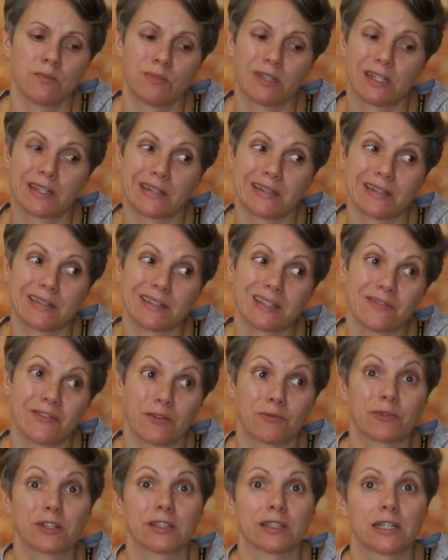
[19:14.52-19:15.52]
Because if
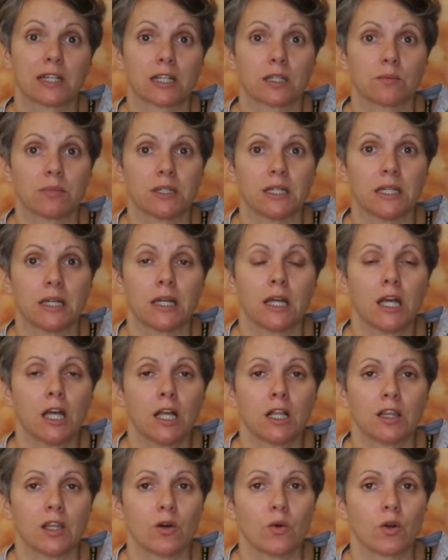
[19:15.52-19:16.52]
I'm really going to be
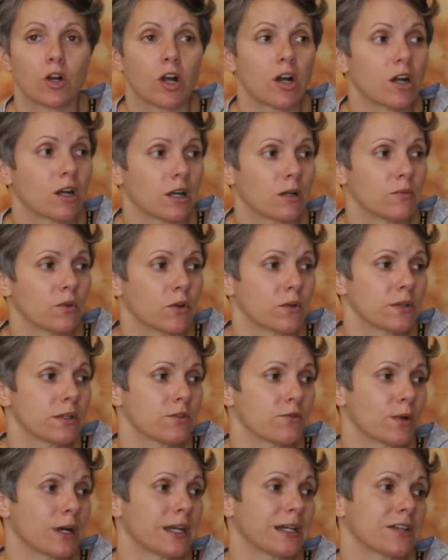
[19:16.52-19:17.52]
low carb, the only
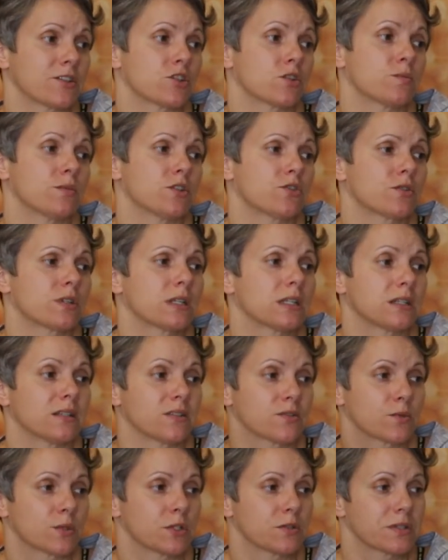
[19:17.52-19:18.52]
wine I should be drinking
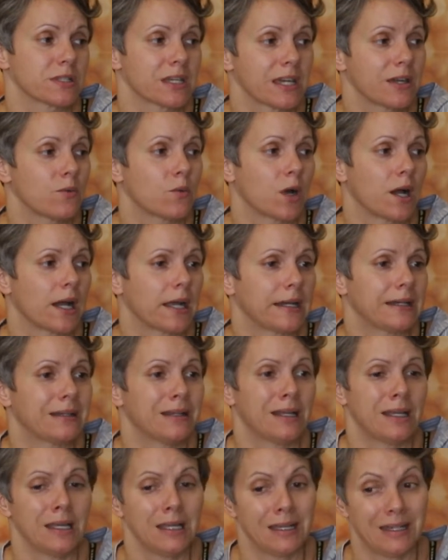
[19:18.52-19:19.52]
is rosé wine.
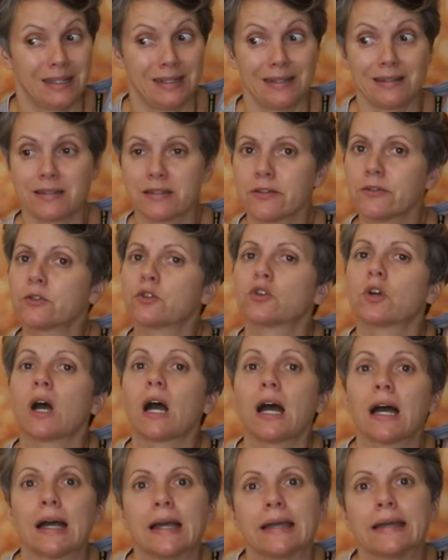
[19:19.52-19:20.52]
And it's so
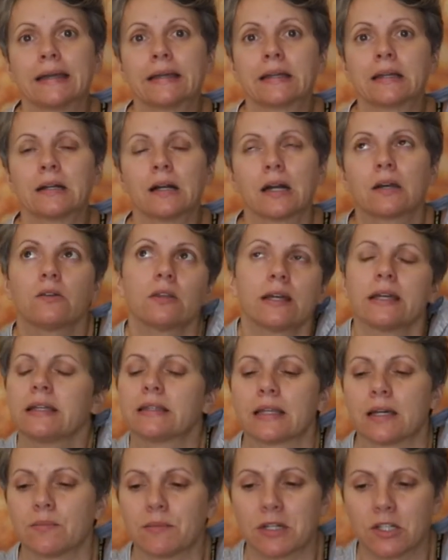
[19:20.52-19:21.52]
dry. I don't like
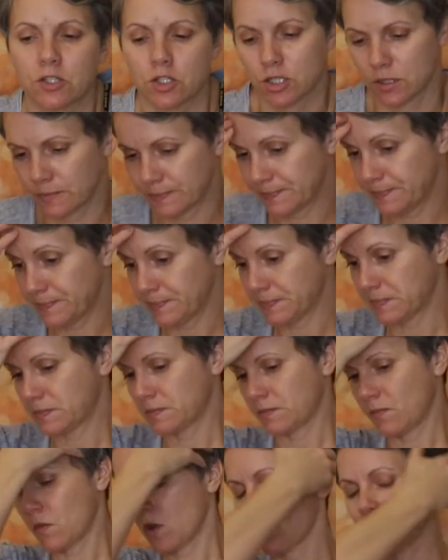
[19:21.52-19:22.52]
it that much.
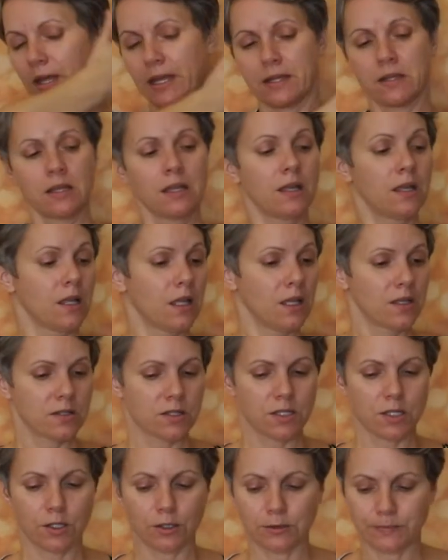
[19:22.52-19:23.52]
Okay.
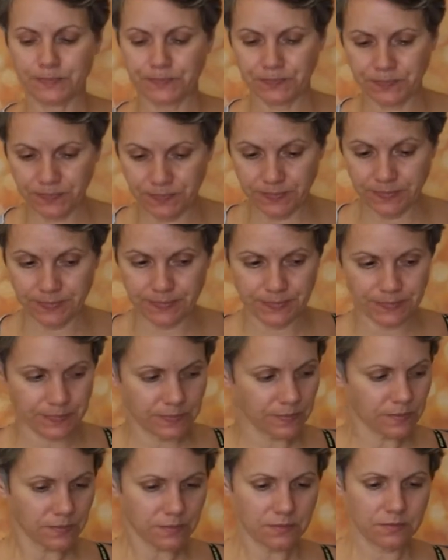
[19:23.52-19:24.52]
So
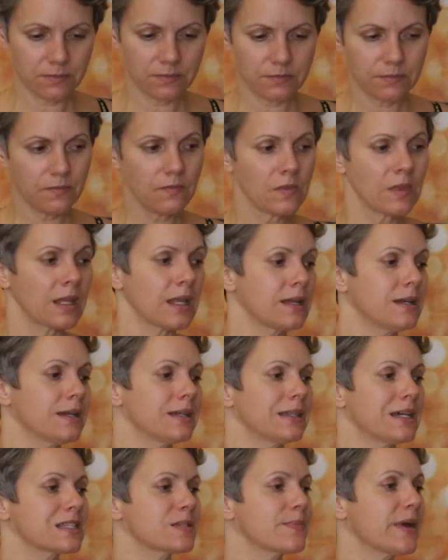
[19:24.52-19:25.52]

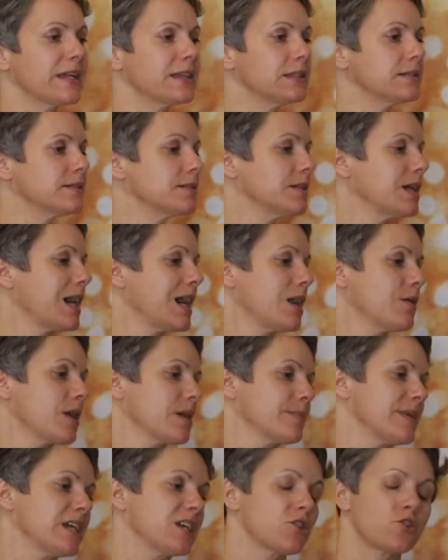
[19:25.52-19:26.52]
that's my little how
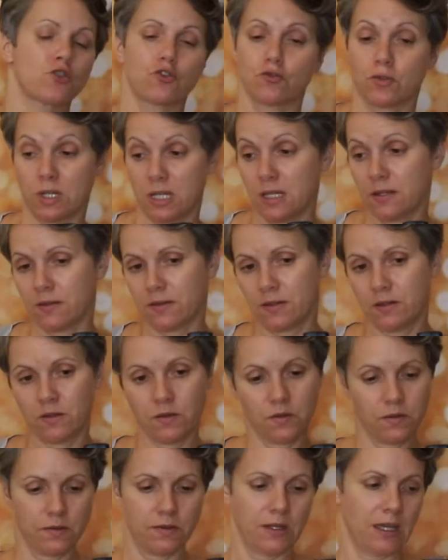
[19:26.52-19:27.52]
I make a drink
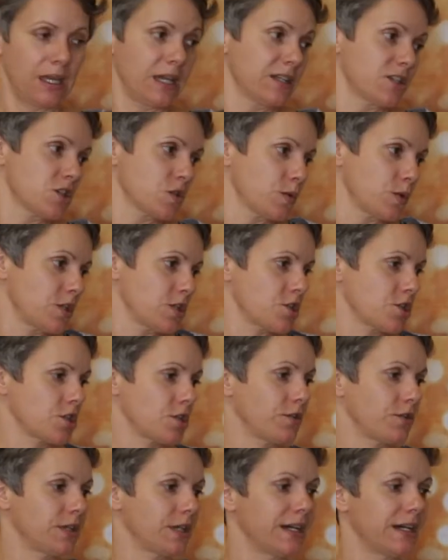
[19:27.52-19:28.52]
thing. I just wanted to
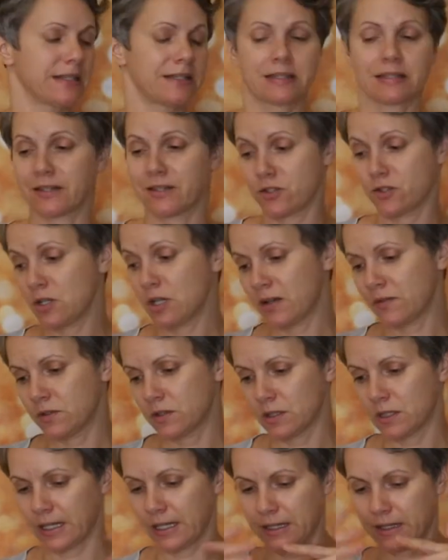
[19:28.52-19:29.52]
show you guys, because you have
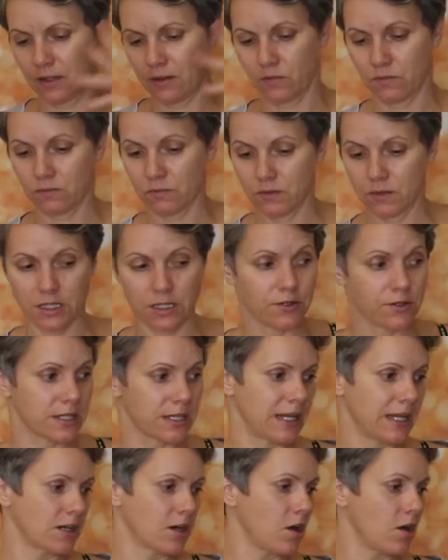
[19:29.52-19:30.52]
to like
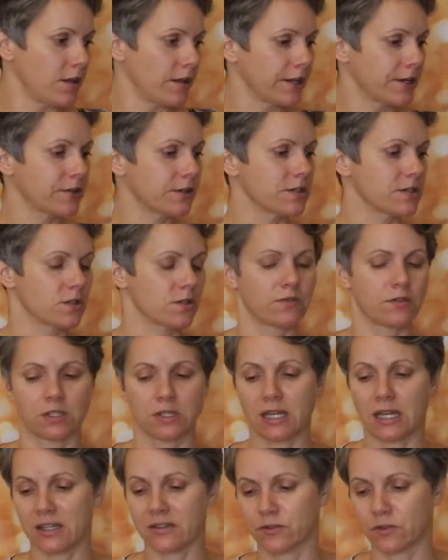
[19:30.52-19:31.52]
entertain all areas of your
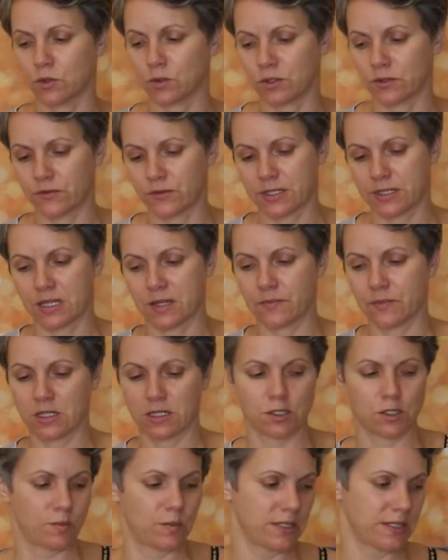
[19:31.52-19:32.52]
life in order for
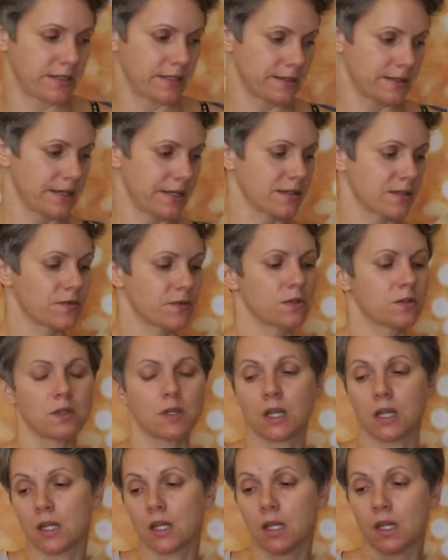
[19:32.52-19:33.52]
something to be
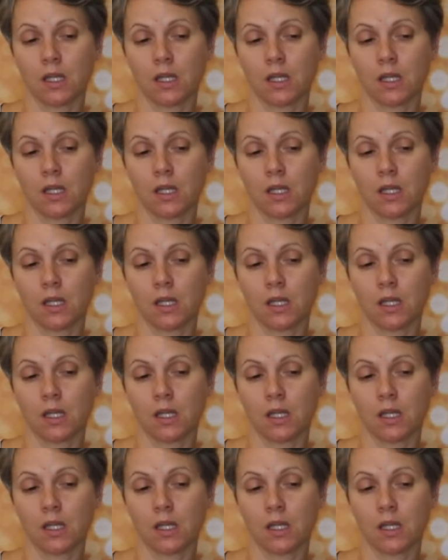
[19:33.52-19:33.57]
successful.